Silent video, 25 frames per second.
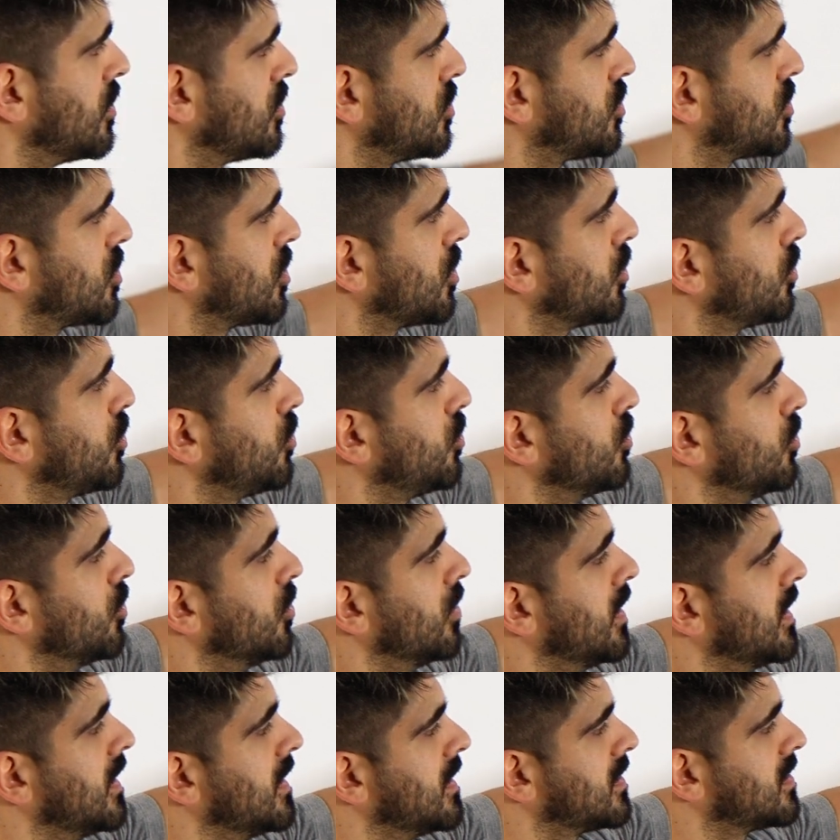2
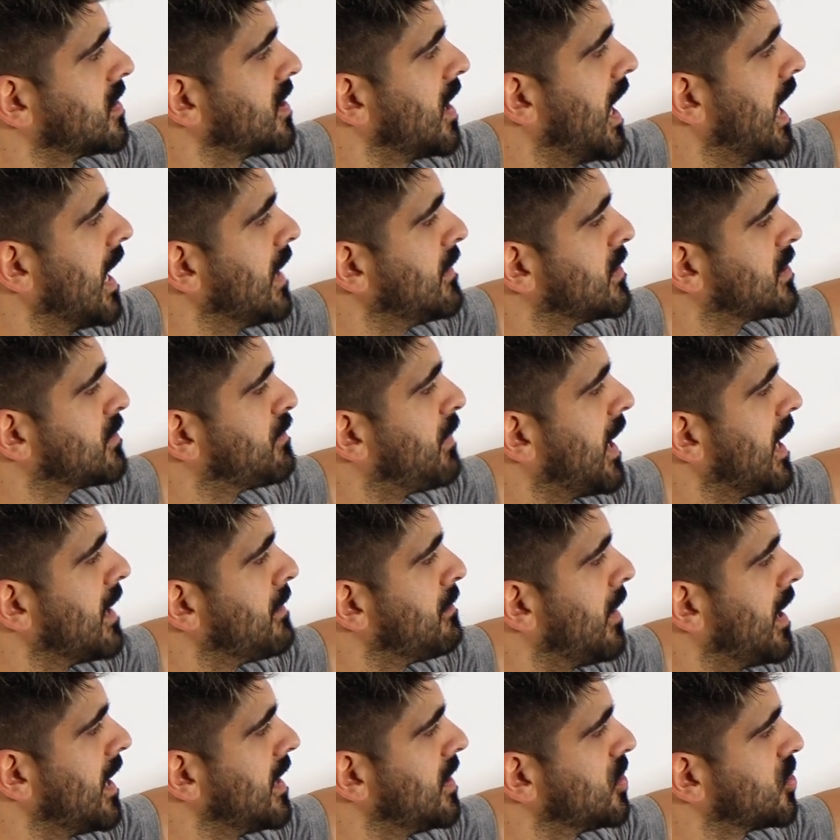times by
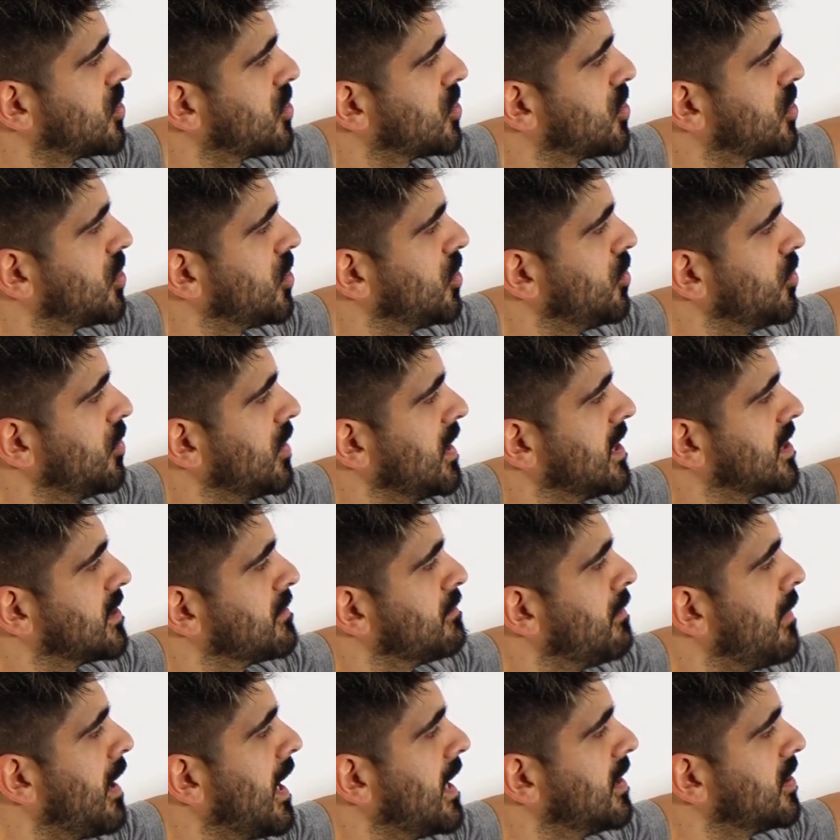minus 2 is
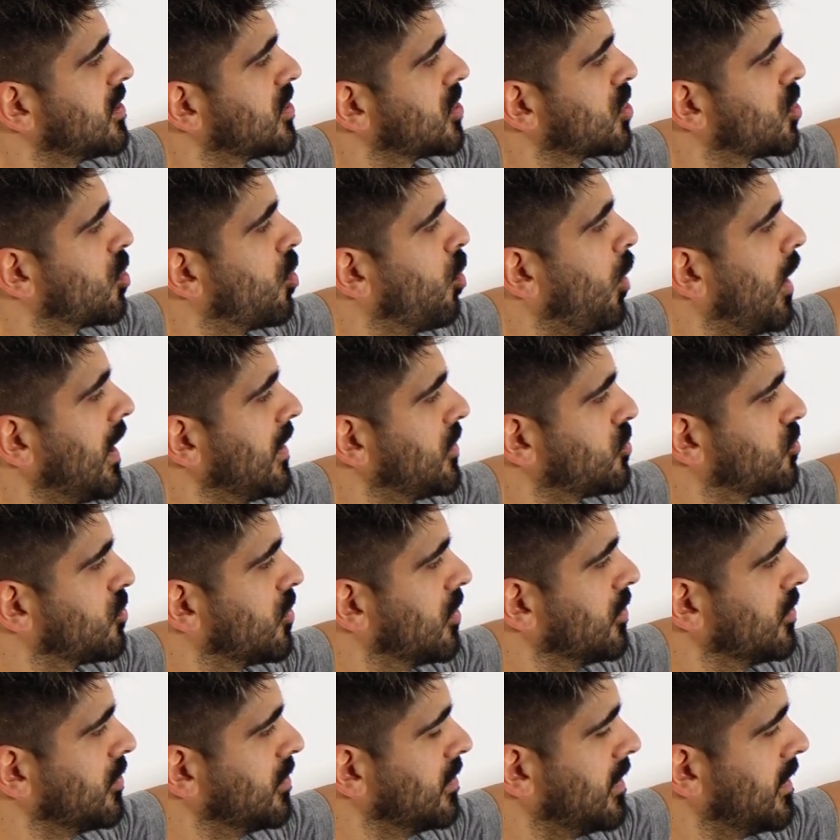minus
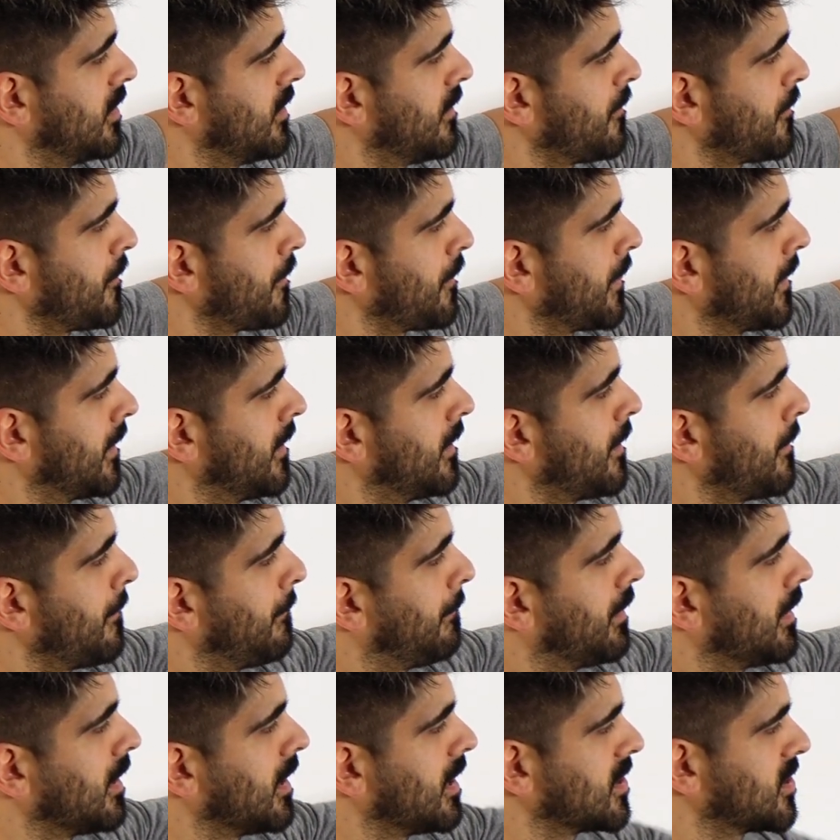4,
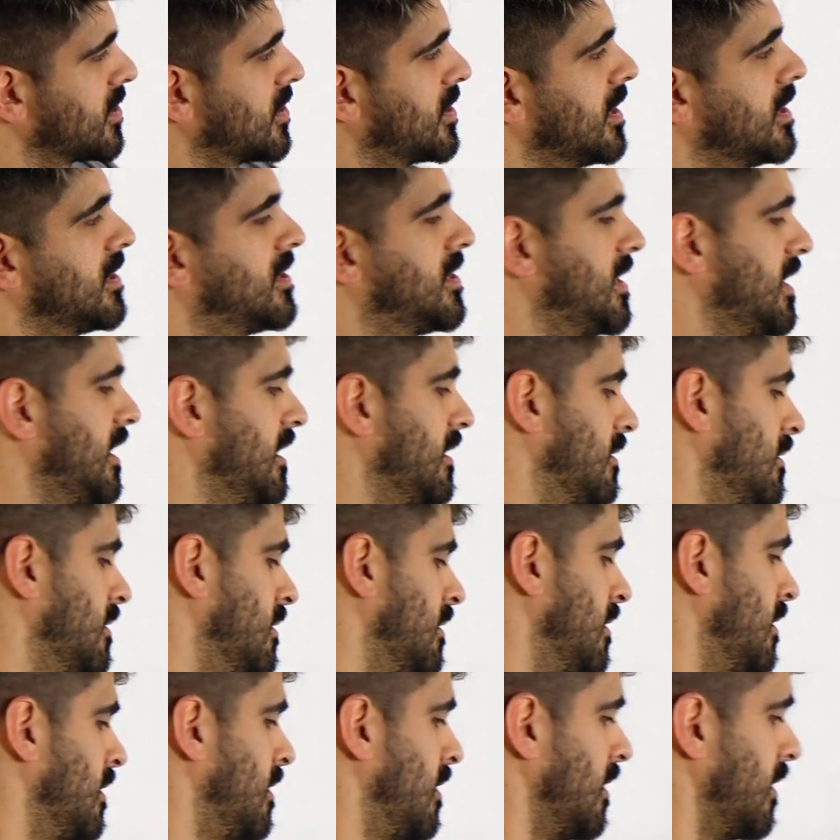plus 13,
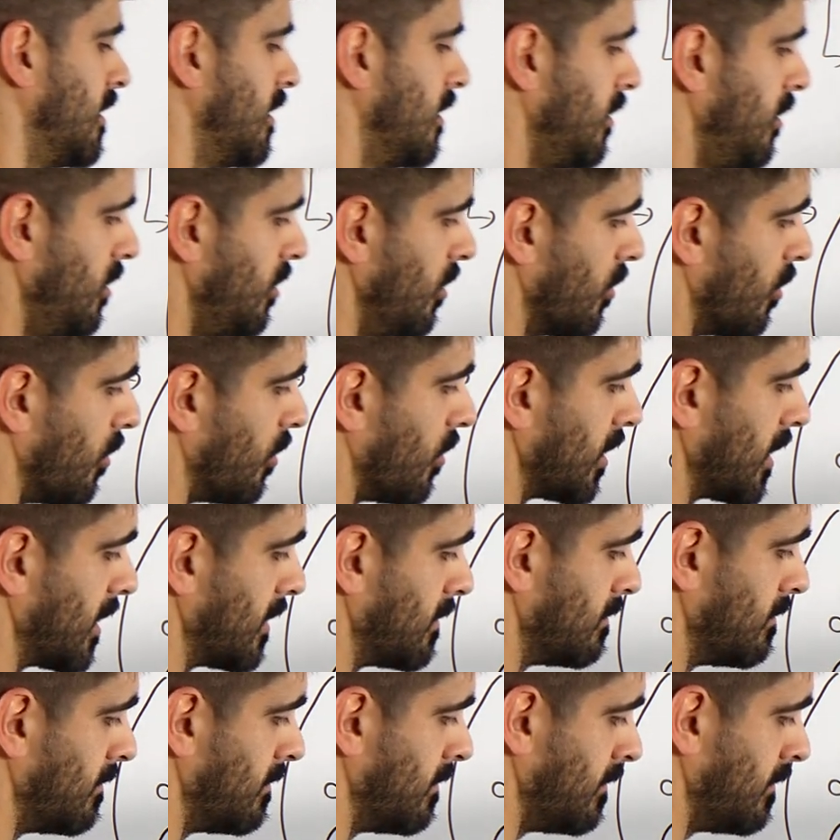9.